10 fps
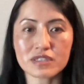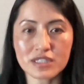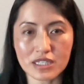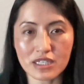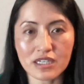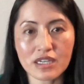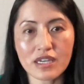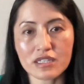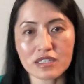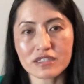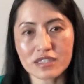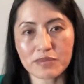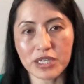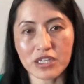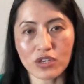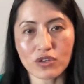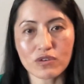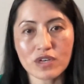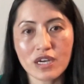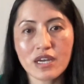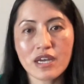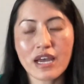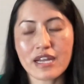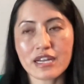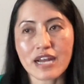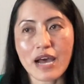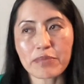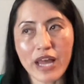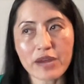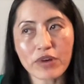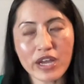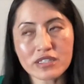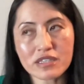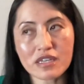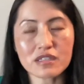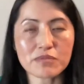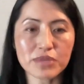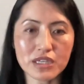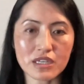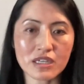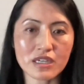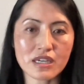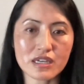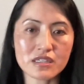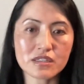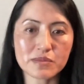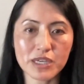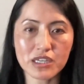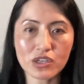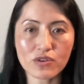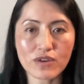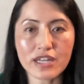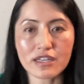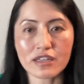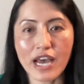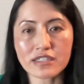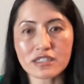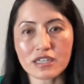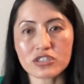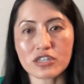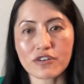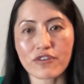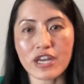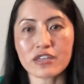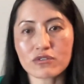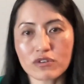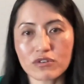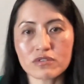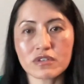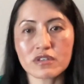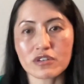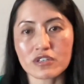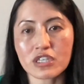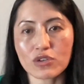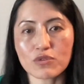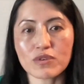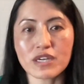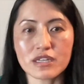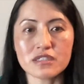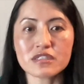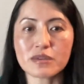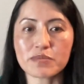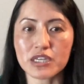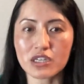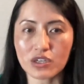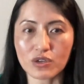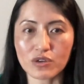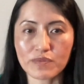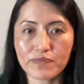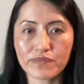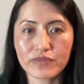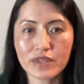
the C in CPQ, and then apply pricing, the P in CPQ, and then lastly, generate a quote or Q in CPQ.